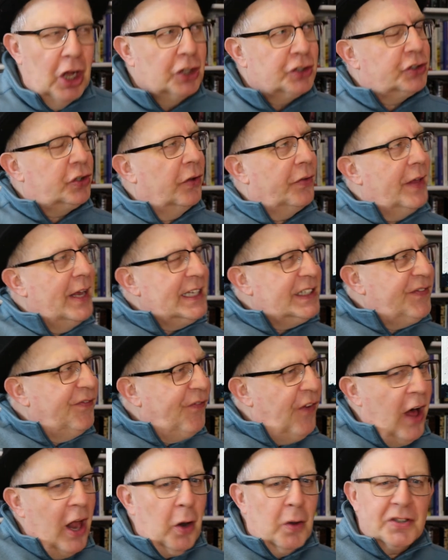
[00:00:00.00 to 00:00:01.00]
So this
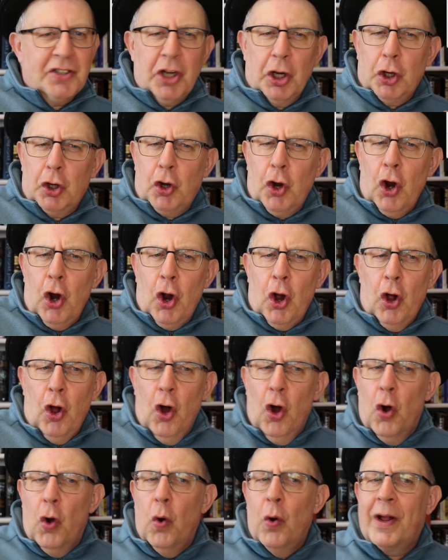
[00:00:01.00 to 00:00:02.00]
follows a
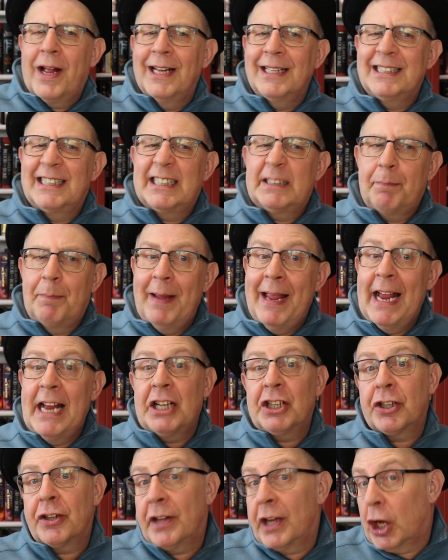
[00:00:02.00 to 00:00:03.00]
girl who can
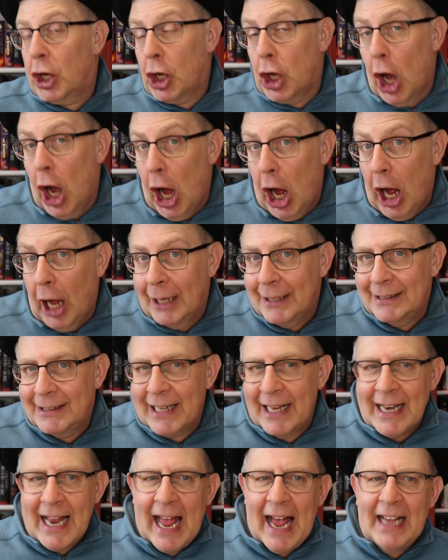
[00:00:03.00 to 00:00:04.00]
speak to the
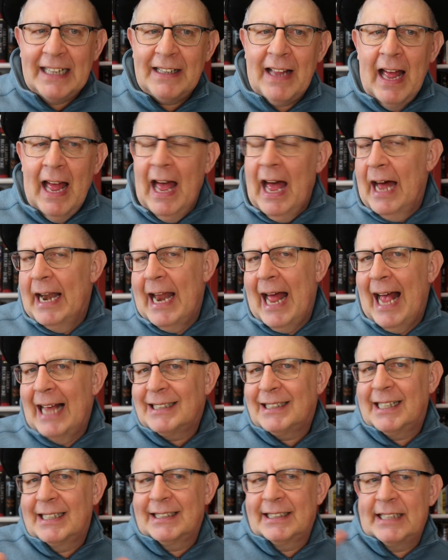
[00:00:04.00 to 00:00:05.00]
gods and
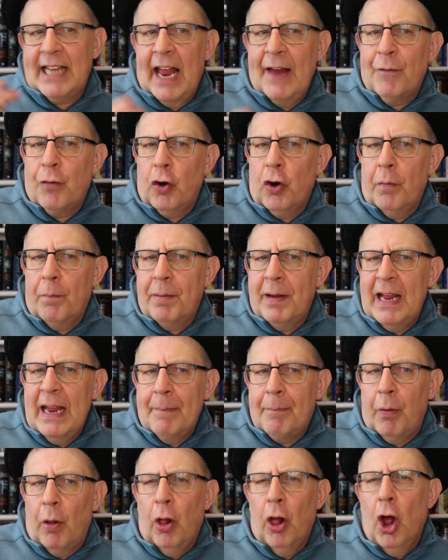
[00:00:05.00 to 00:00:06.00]
has to save her
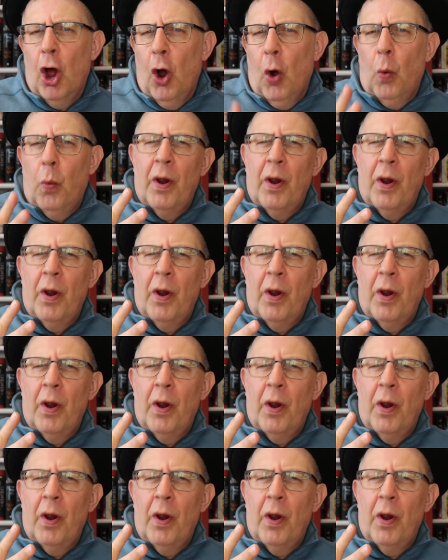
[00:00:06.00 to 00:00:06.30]
people